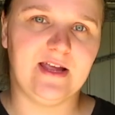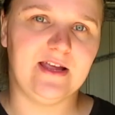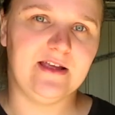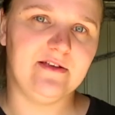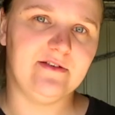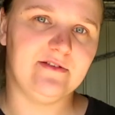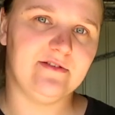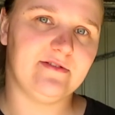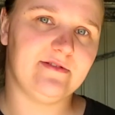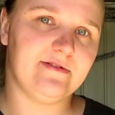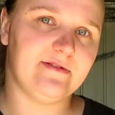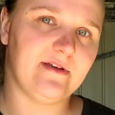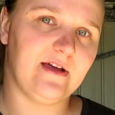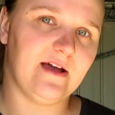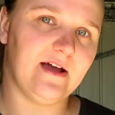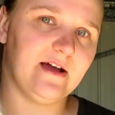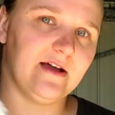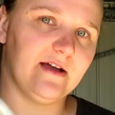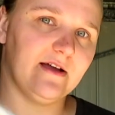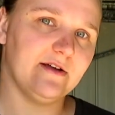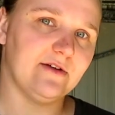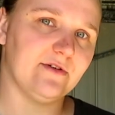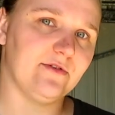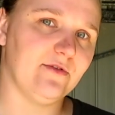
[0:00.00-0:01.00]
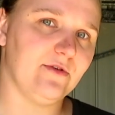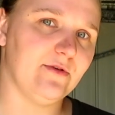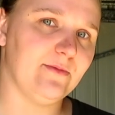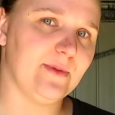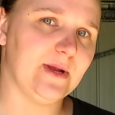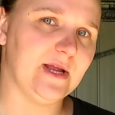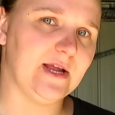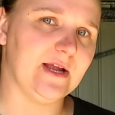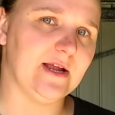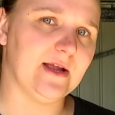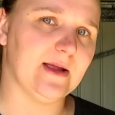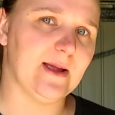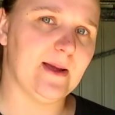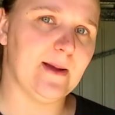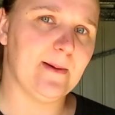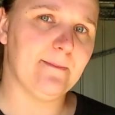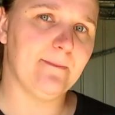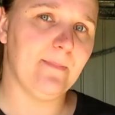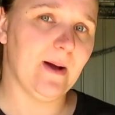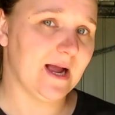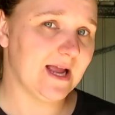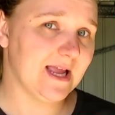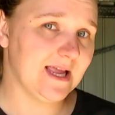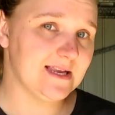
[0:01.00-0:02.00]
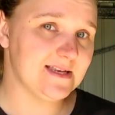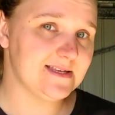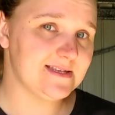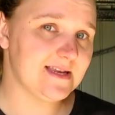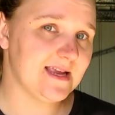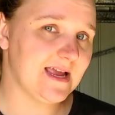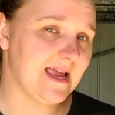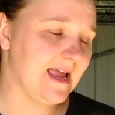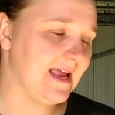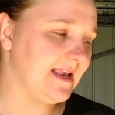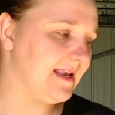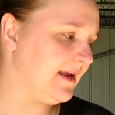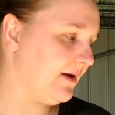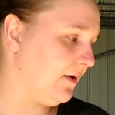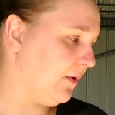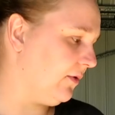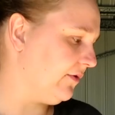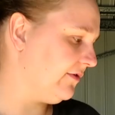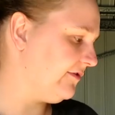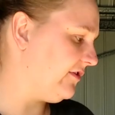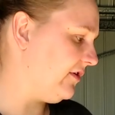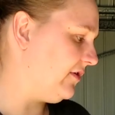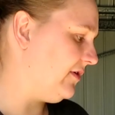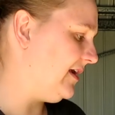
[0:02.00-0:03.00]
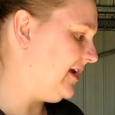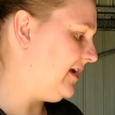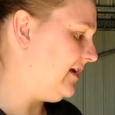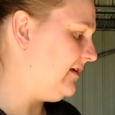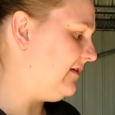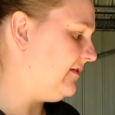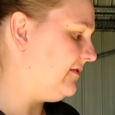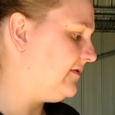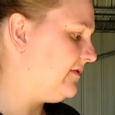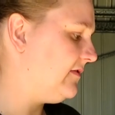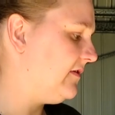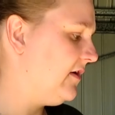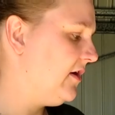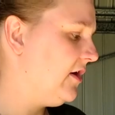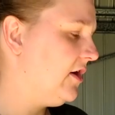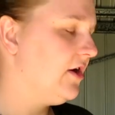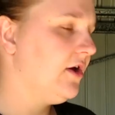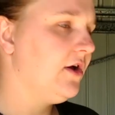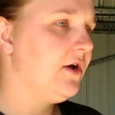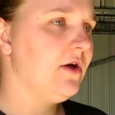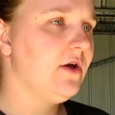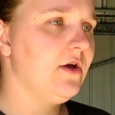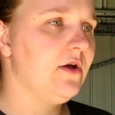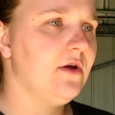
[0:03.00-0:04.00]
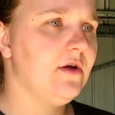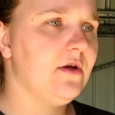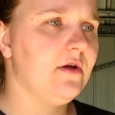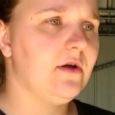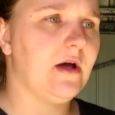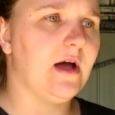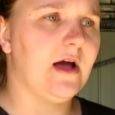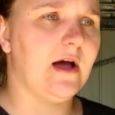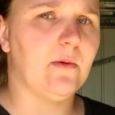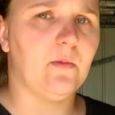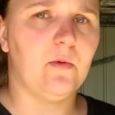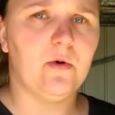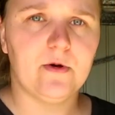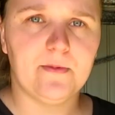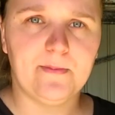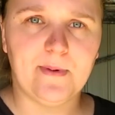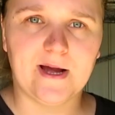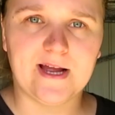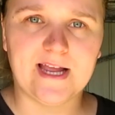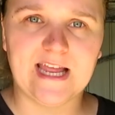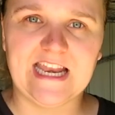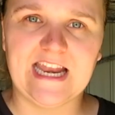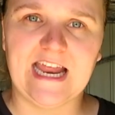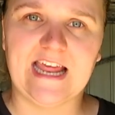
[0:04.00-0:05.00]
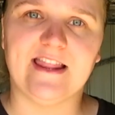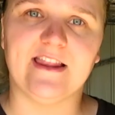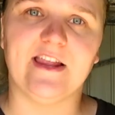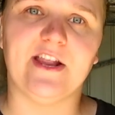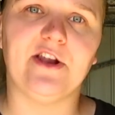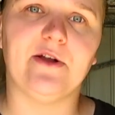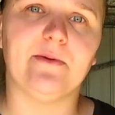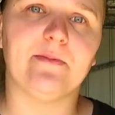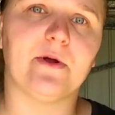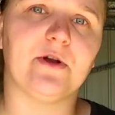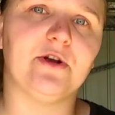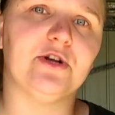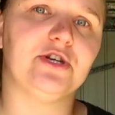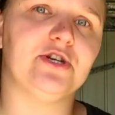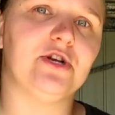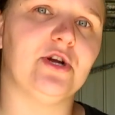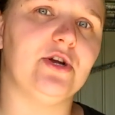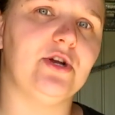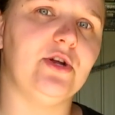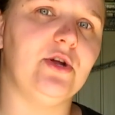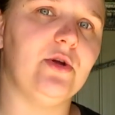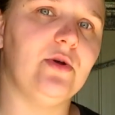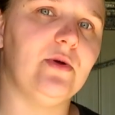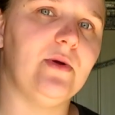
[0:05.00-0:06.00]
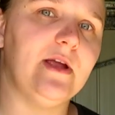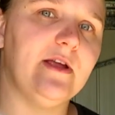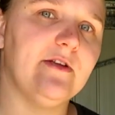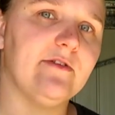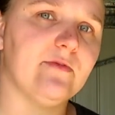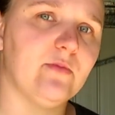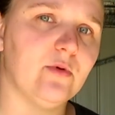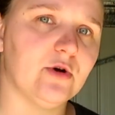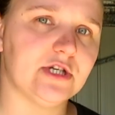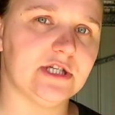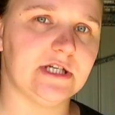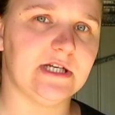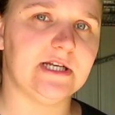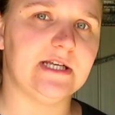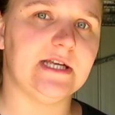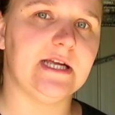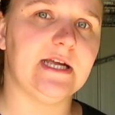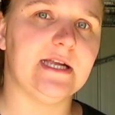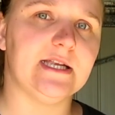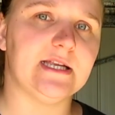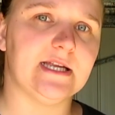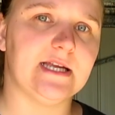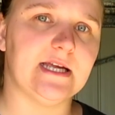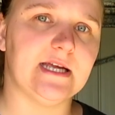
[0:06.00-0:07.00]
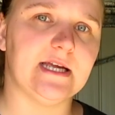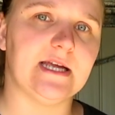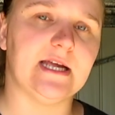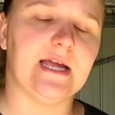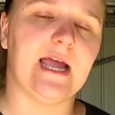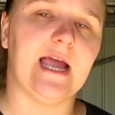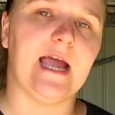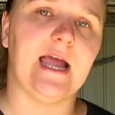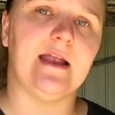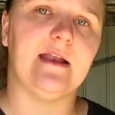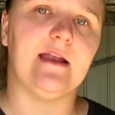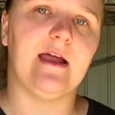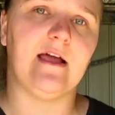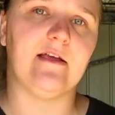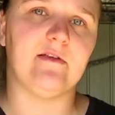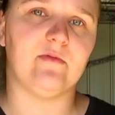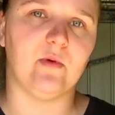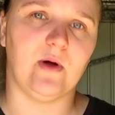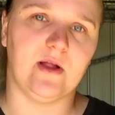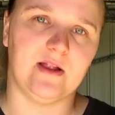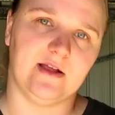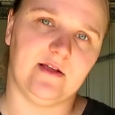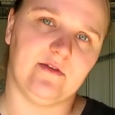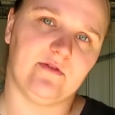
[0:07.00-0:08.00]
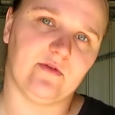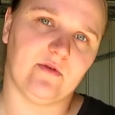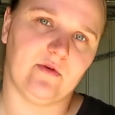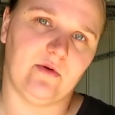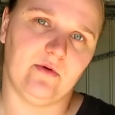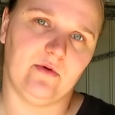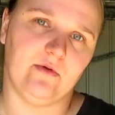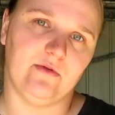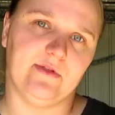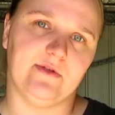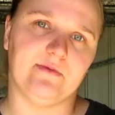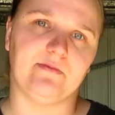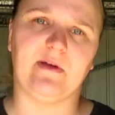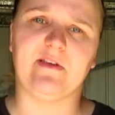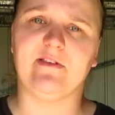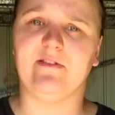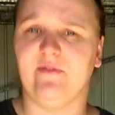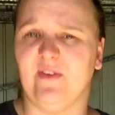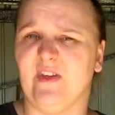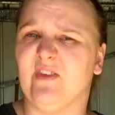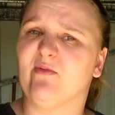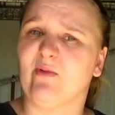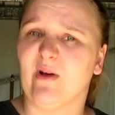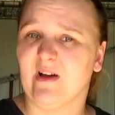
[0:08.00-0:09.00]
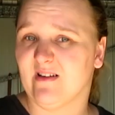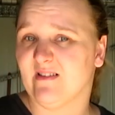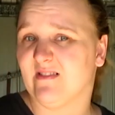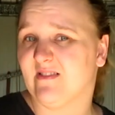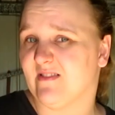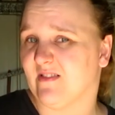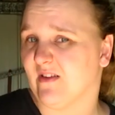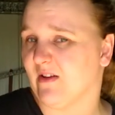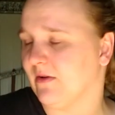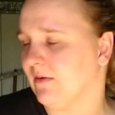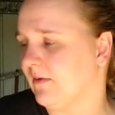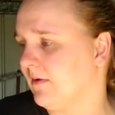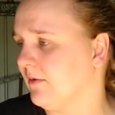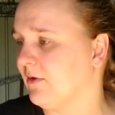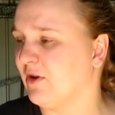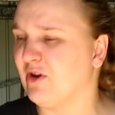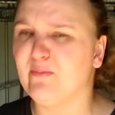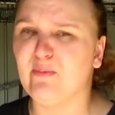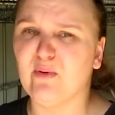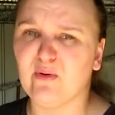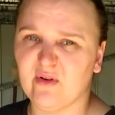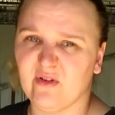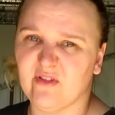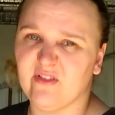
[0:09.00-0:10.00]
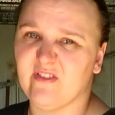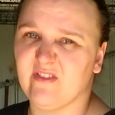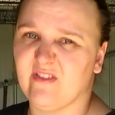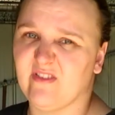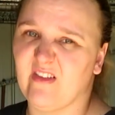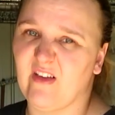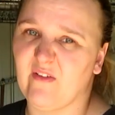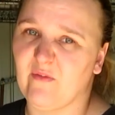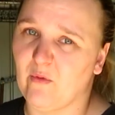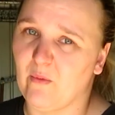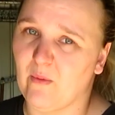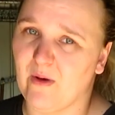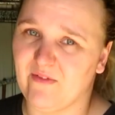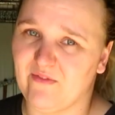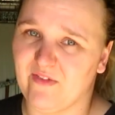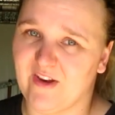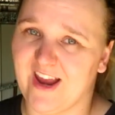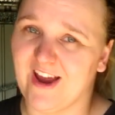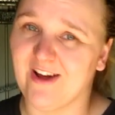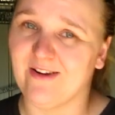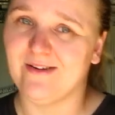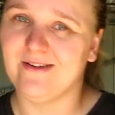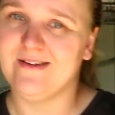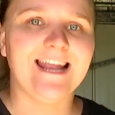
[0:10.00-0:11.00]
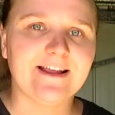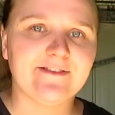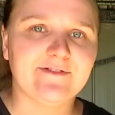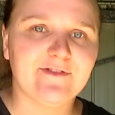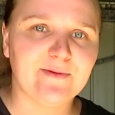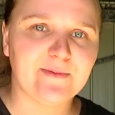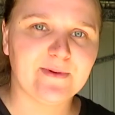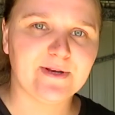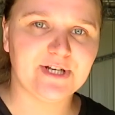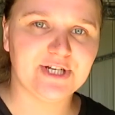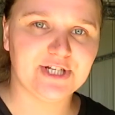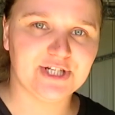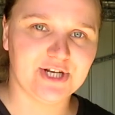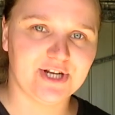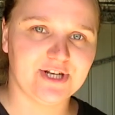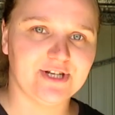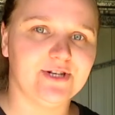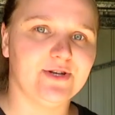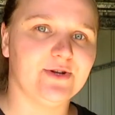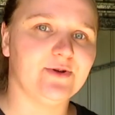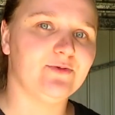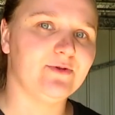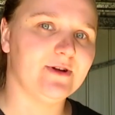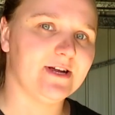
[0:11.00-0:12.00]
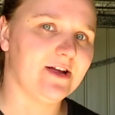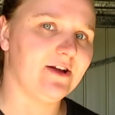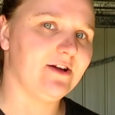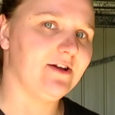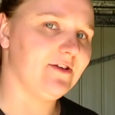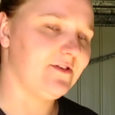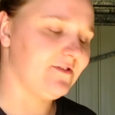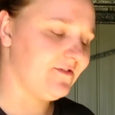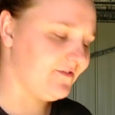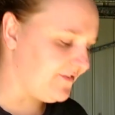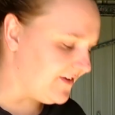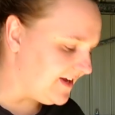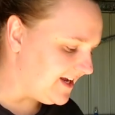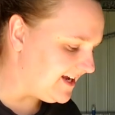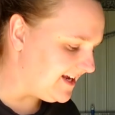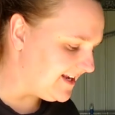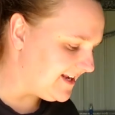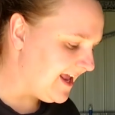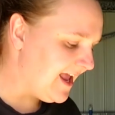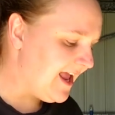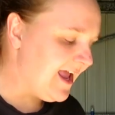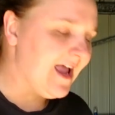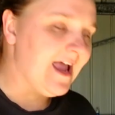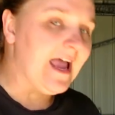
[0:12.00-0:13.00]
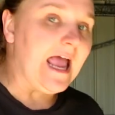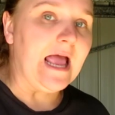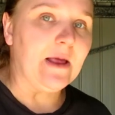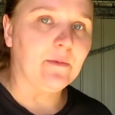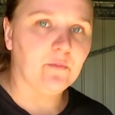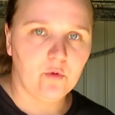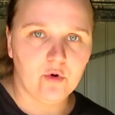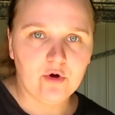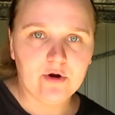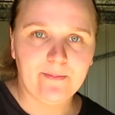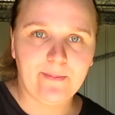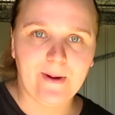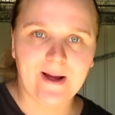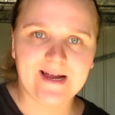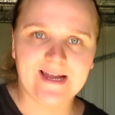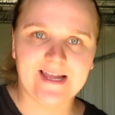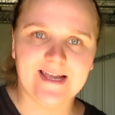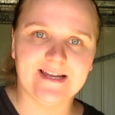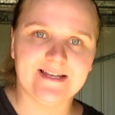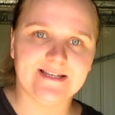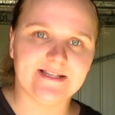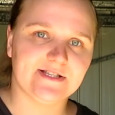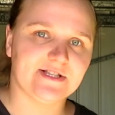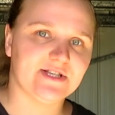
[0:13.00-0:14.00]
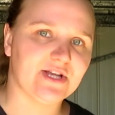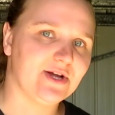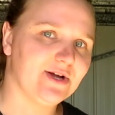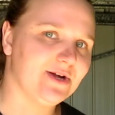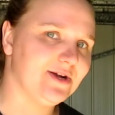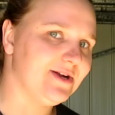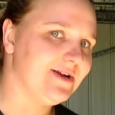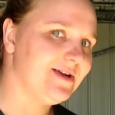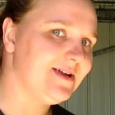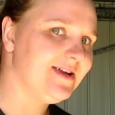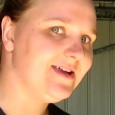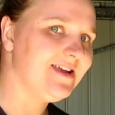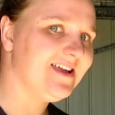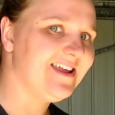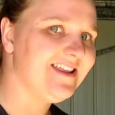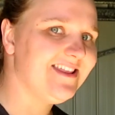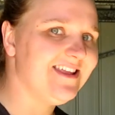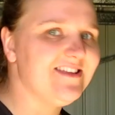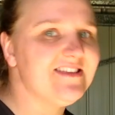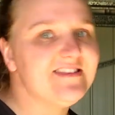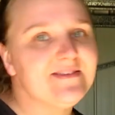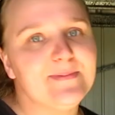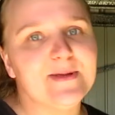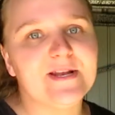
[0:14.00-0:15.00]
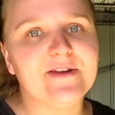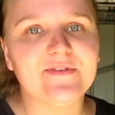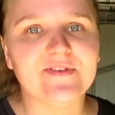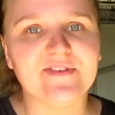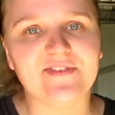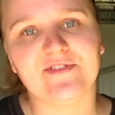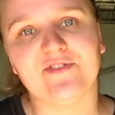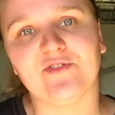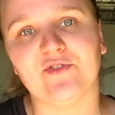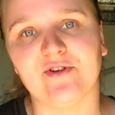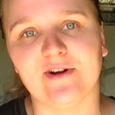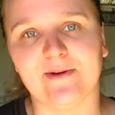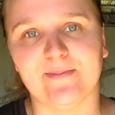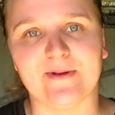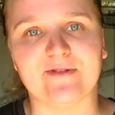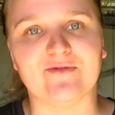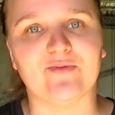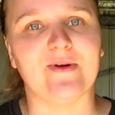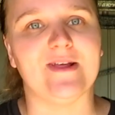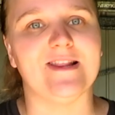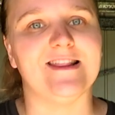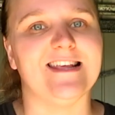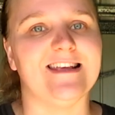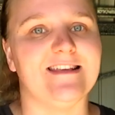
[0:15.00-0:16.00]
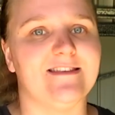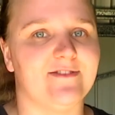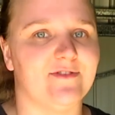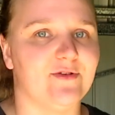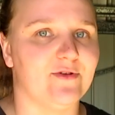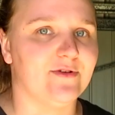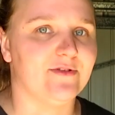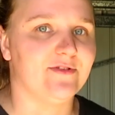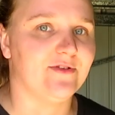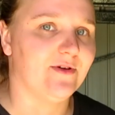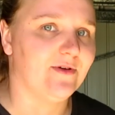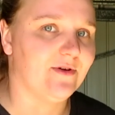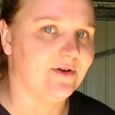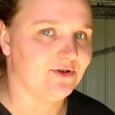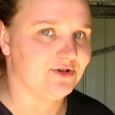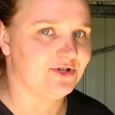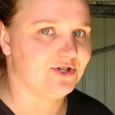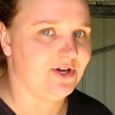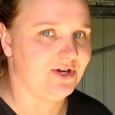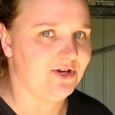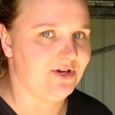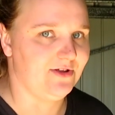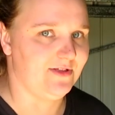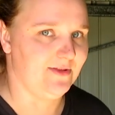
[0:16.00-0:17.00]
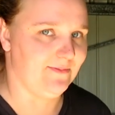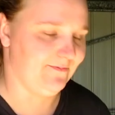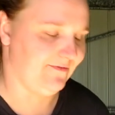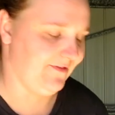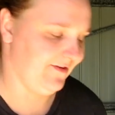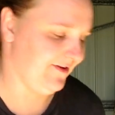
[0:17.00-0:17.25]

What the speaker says: his grooming bucket and also his water bucket, and then I'm going to show you his washing kit gear and as well as all the rest of his rugs. So I'm going to put all this stuff away for now. Next I'm going to show you Ringo's feed and water bucket. So there's a bit of a story between these two, so I'll show you them